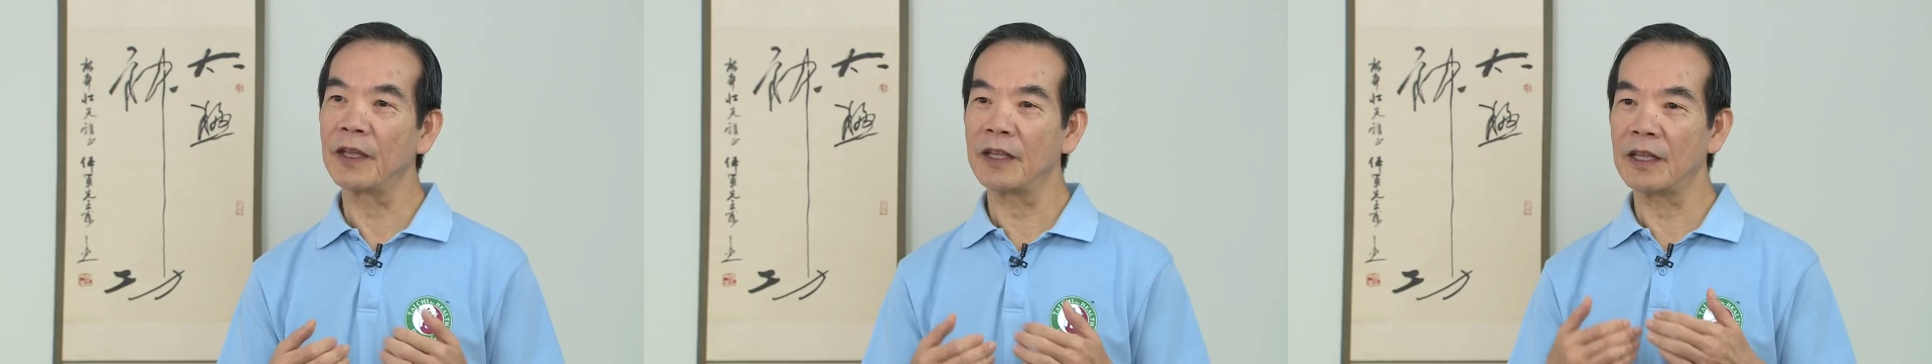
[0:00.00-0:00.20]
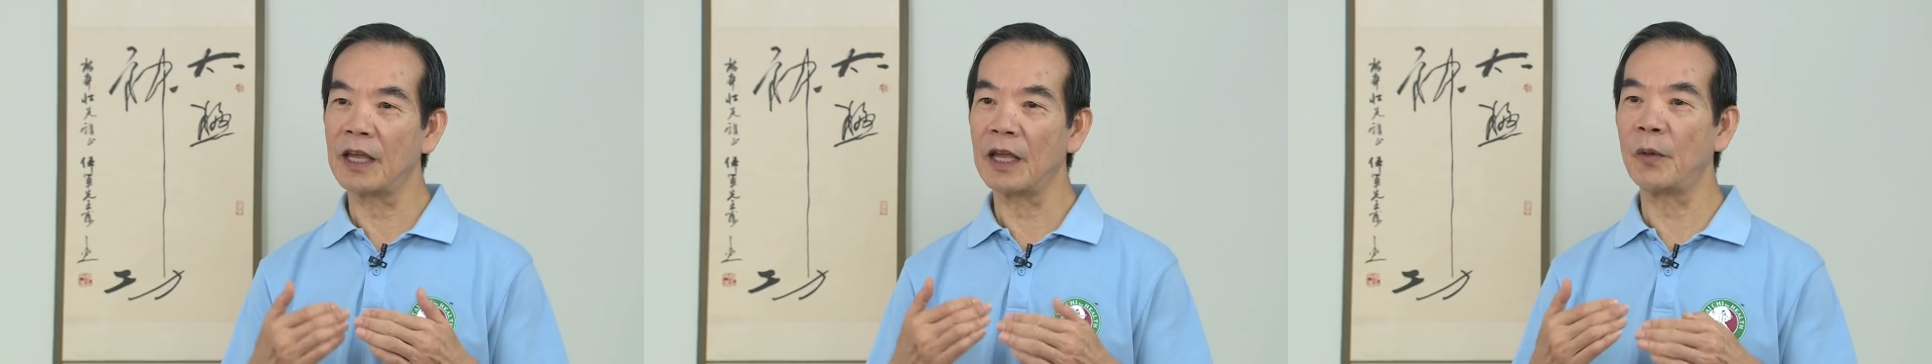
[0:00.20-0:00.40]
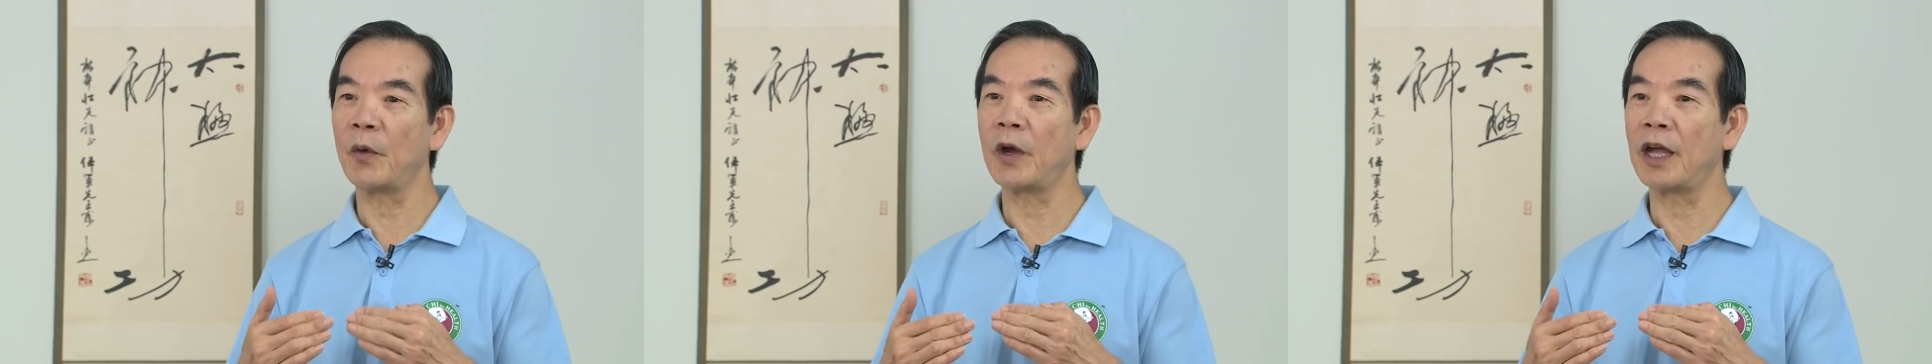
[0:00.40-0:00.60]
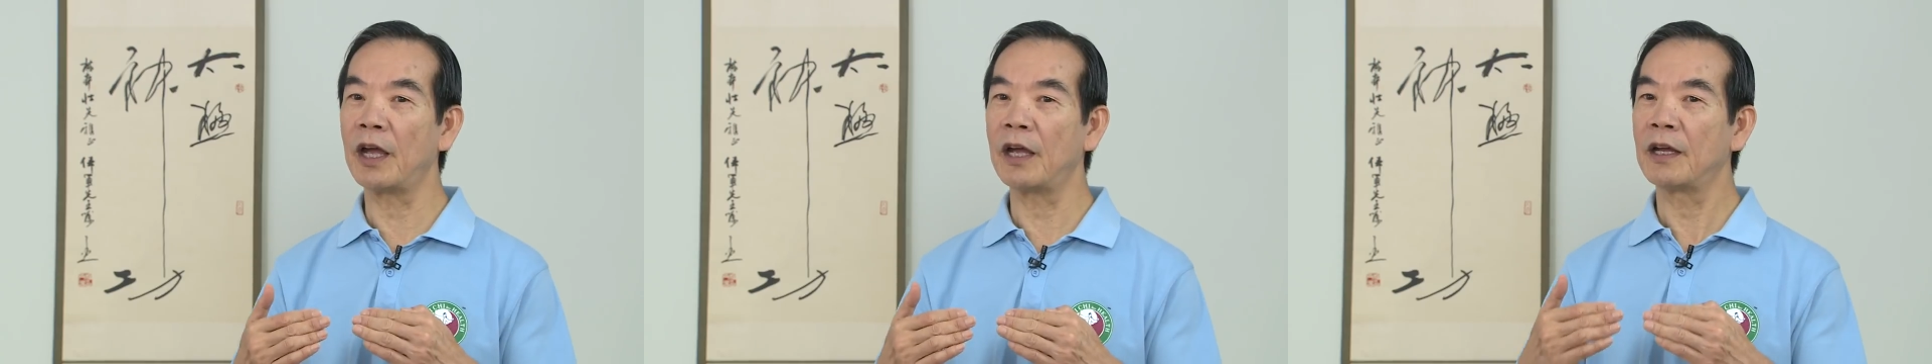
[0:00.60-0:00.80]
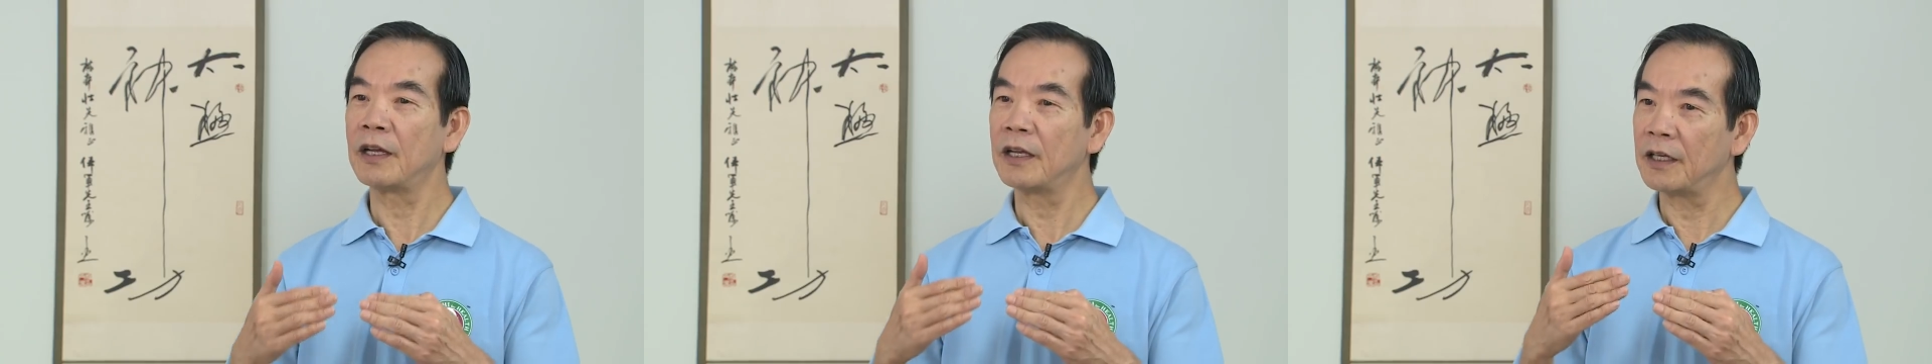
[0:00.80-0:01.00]
They
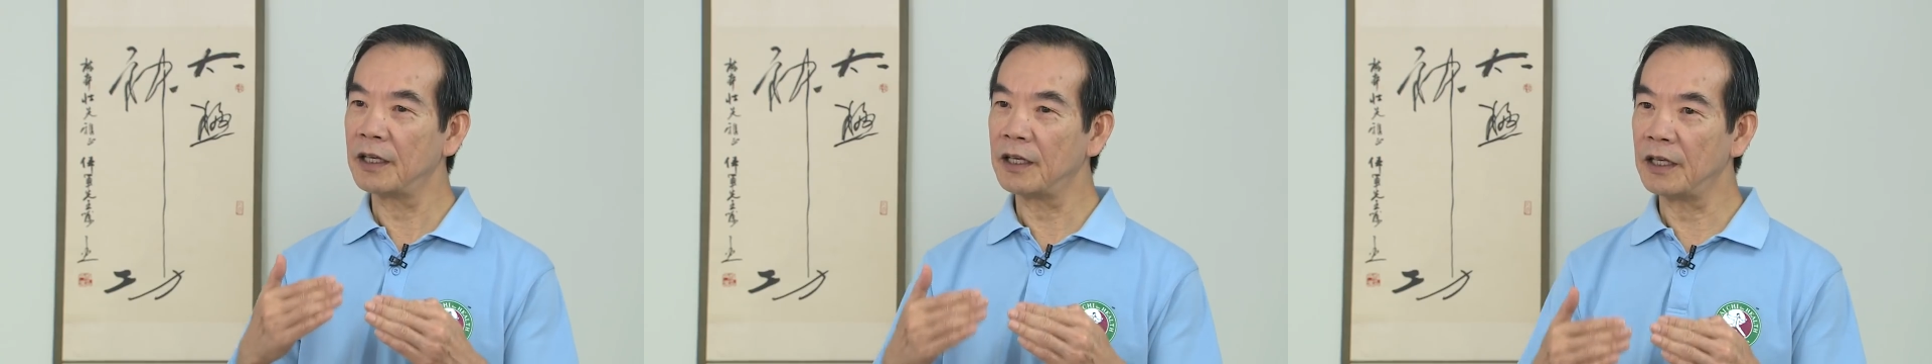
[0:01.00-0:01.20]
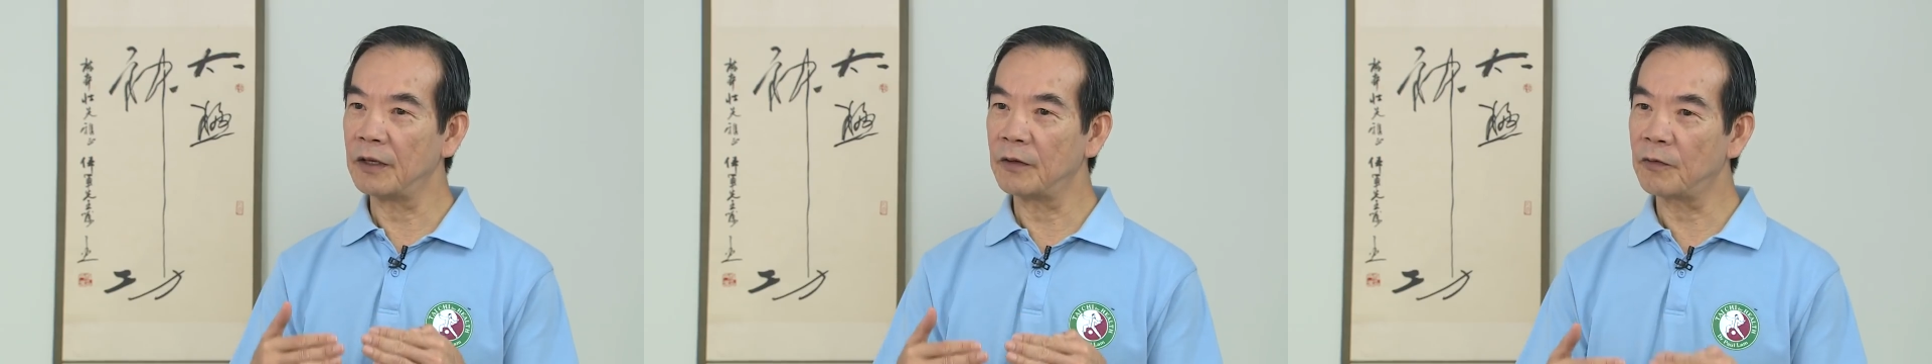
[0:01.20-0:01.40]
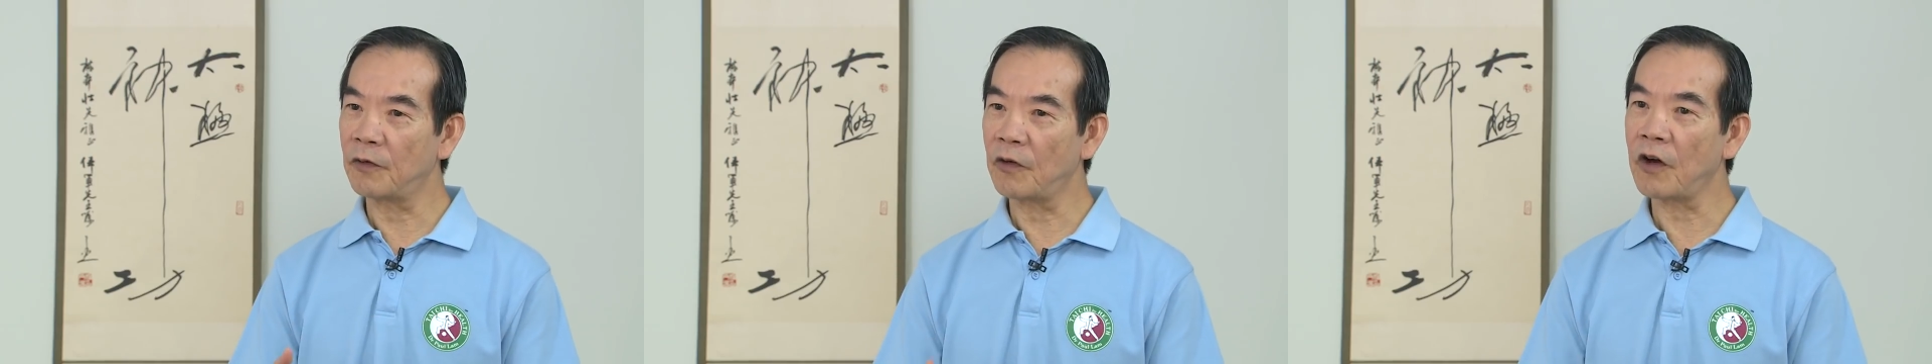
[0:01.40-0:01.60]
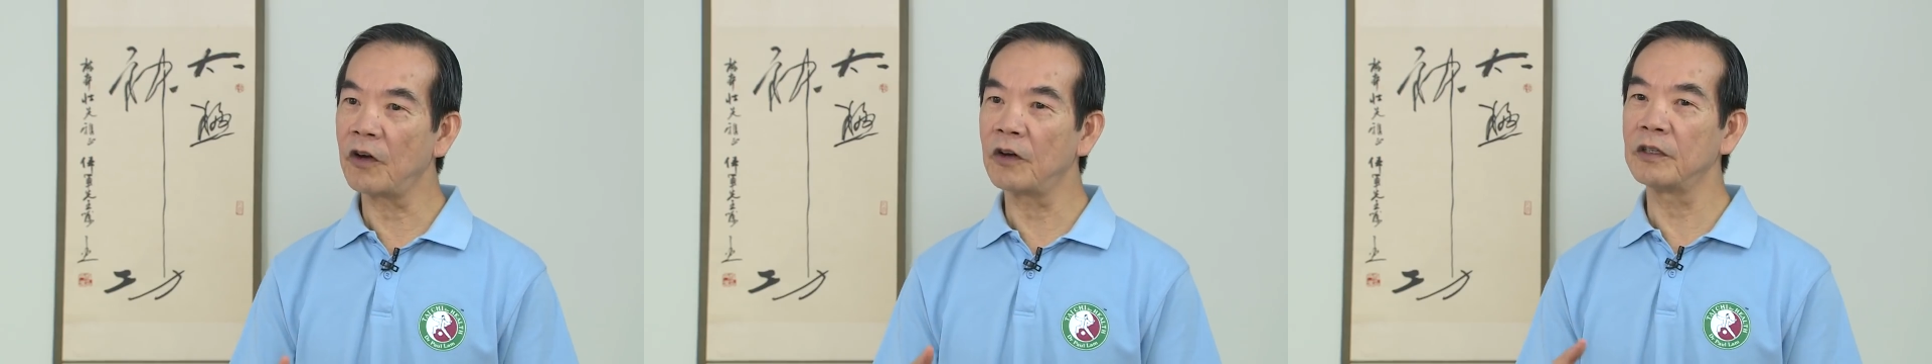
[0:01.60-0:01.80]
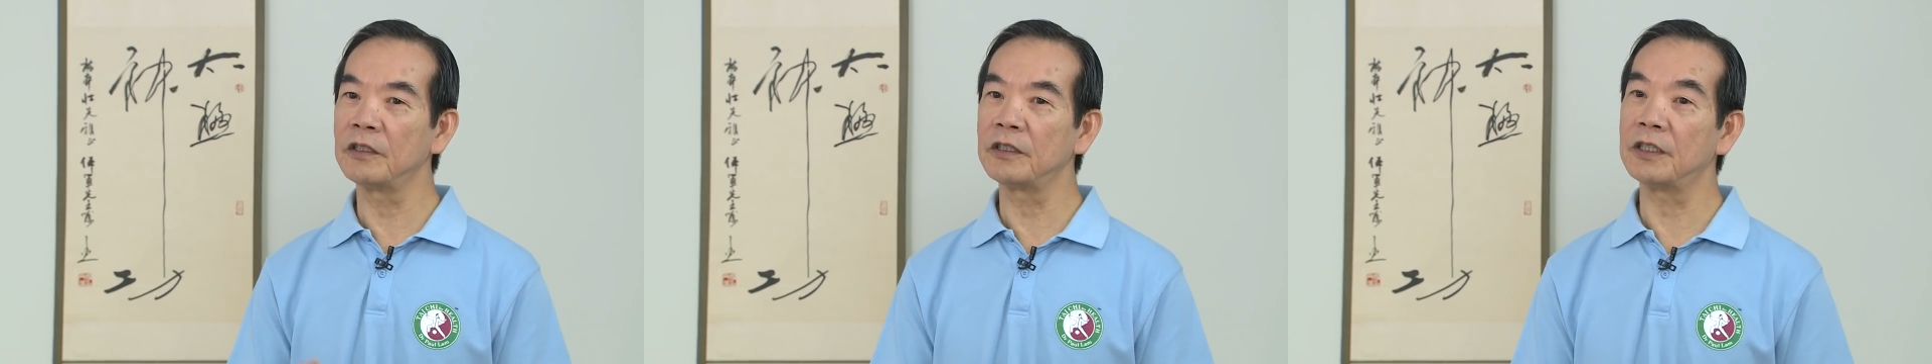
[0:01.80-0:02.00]
were
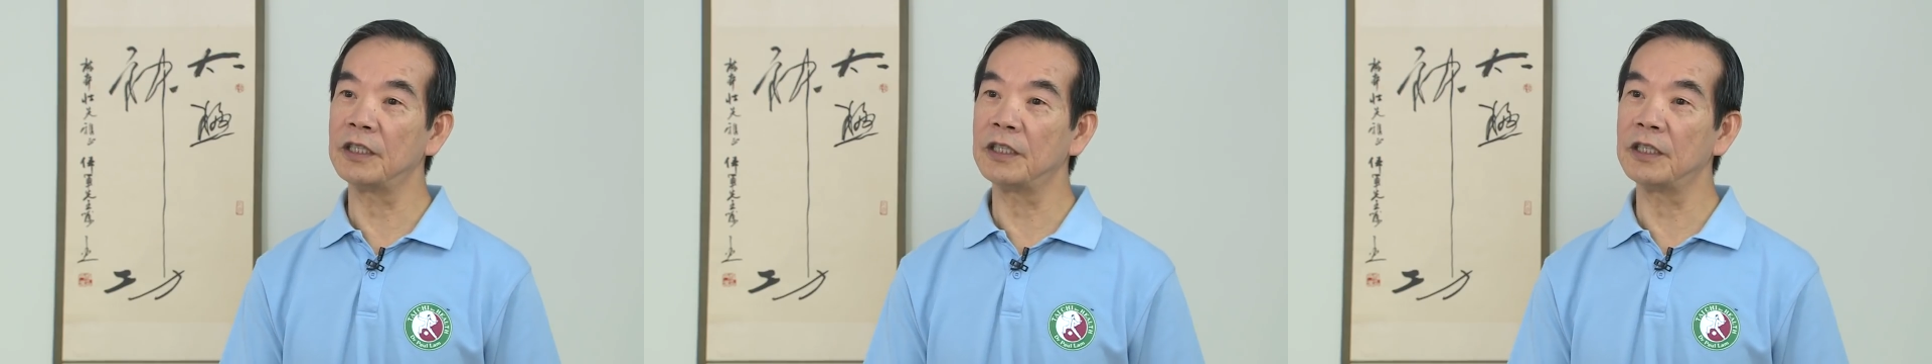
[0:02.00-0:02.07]
from